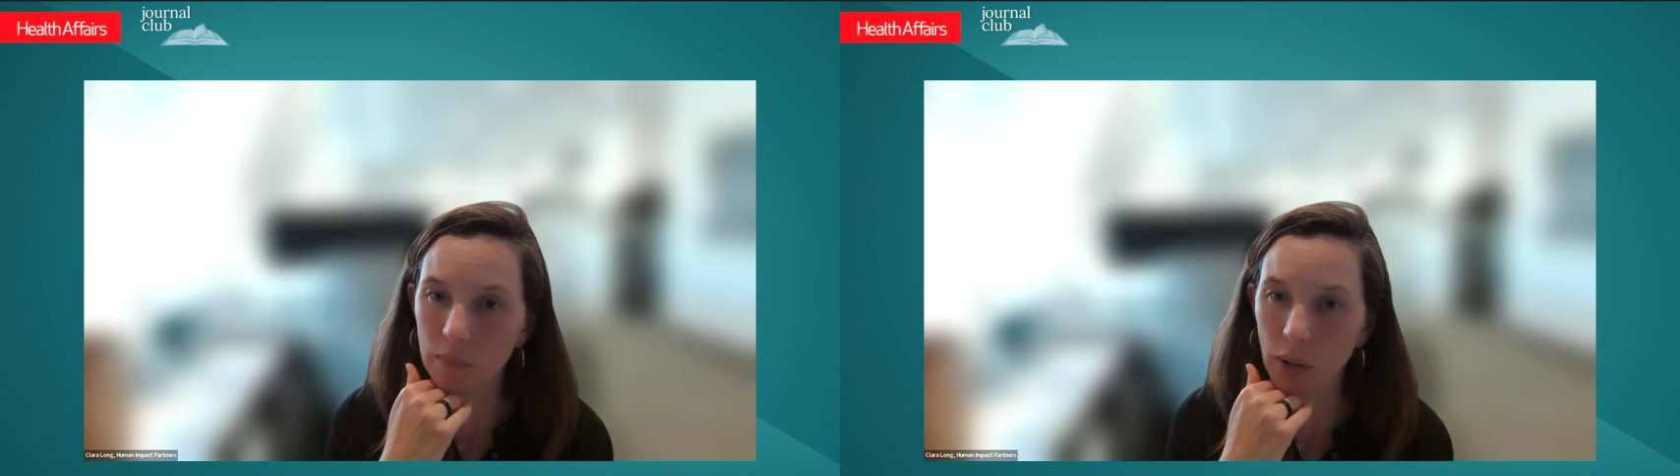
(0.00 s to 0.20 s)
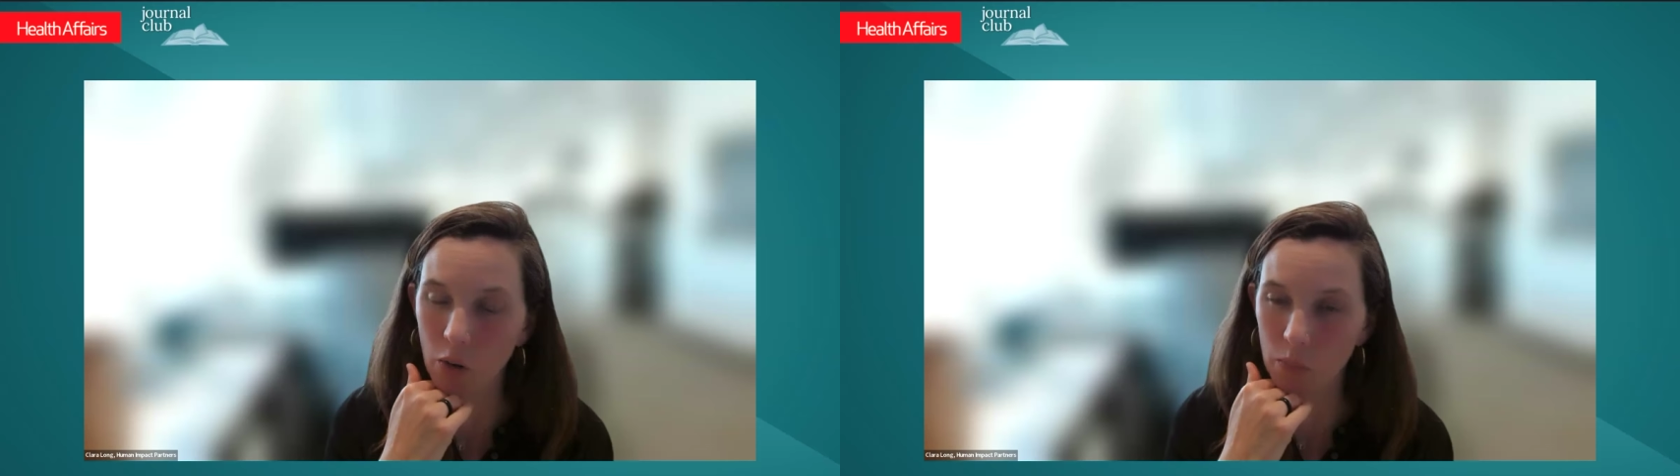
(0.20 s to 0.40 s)

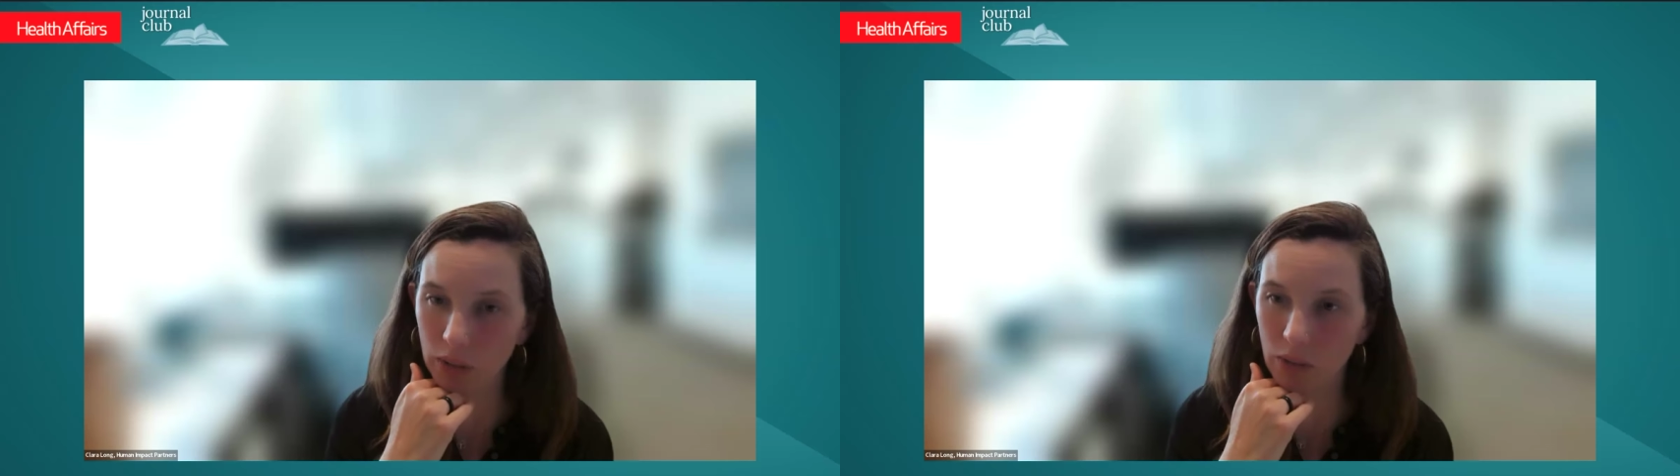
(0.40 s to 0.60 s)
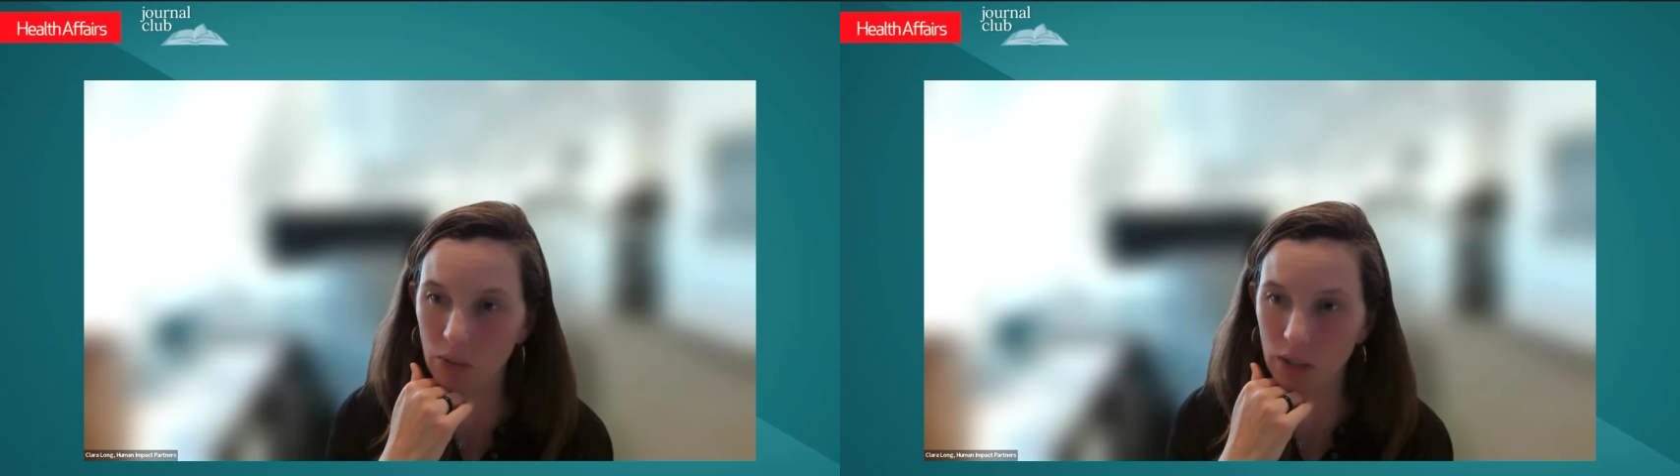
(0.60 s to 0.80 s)
power
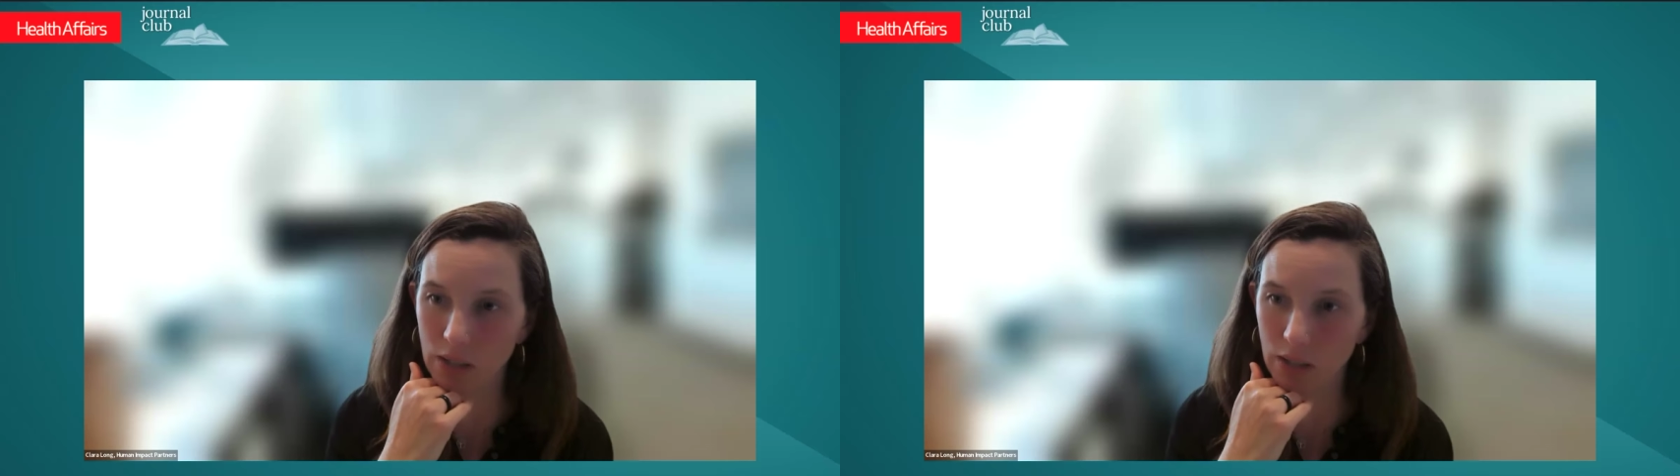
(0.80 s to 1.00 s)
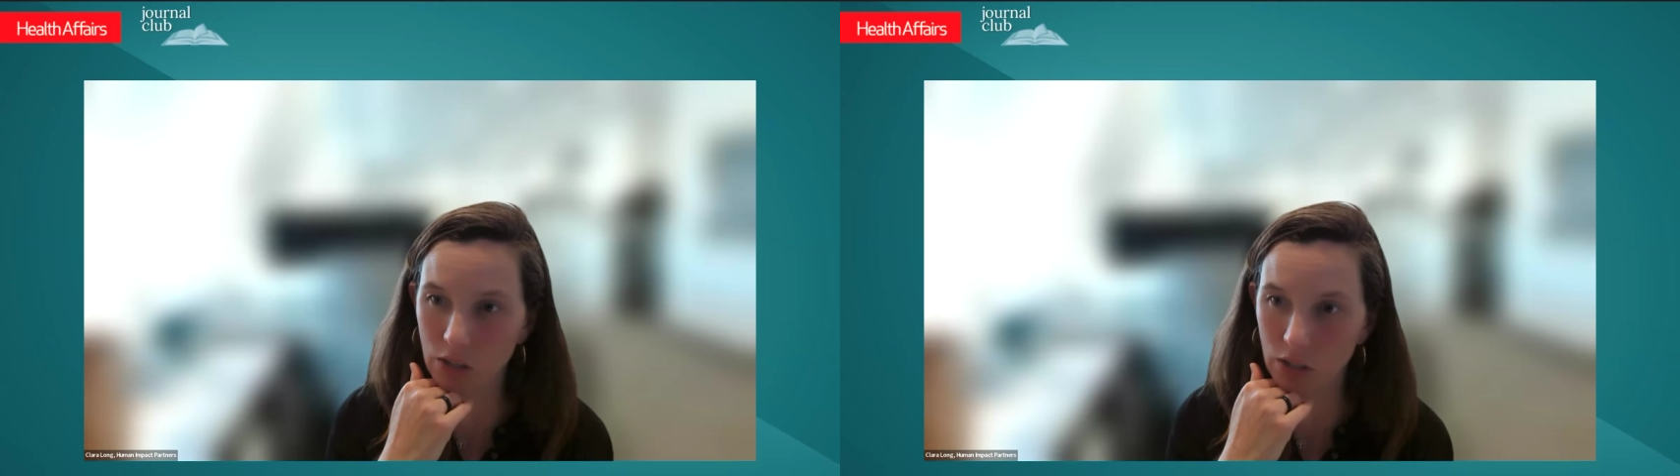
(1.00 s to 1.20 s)
building
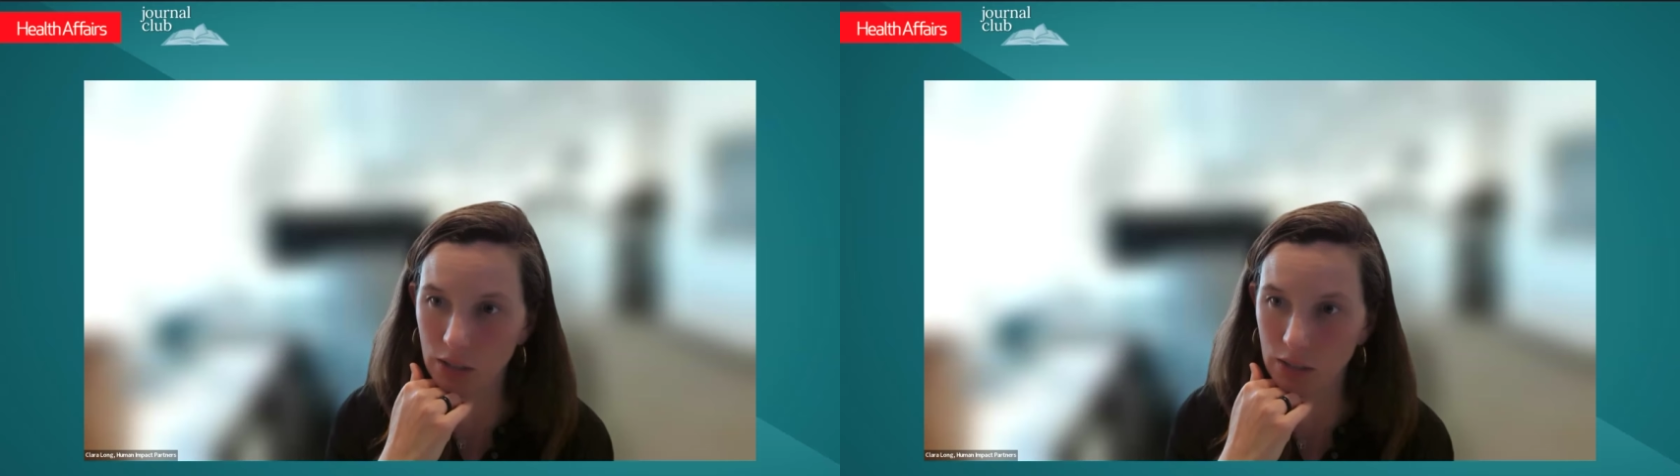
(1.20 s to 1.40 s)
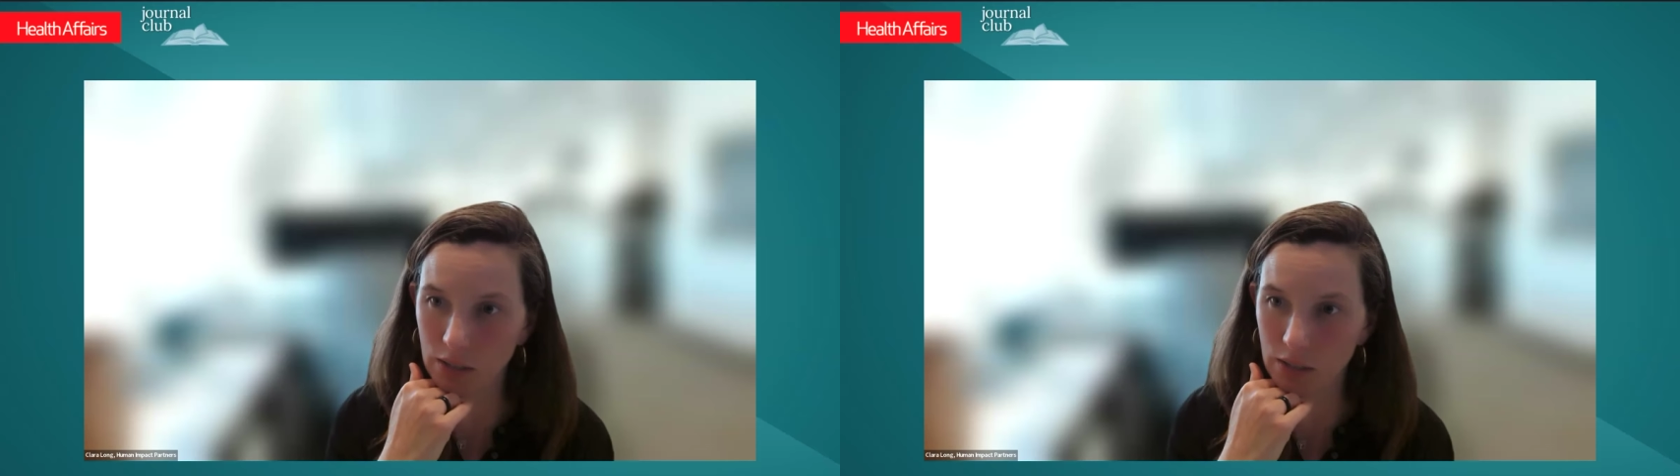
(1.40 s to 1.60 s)

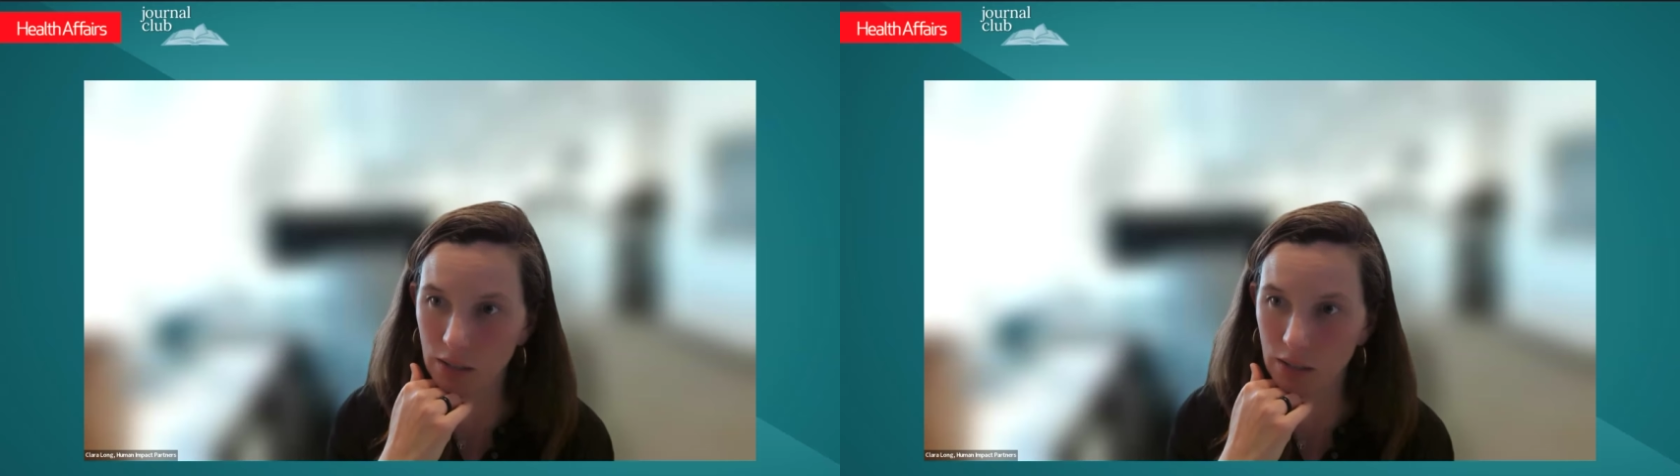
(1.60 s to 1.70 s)
organizations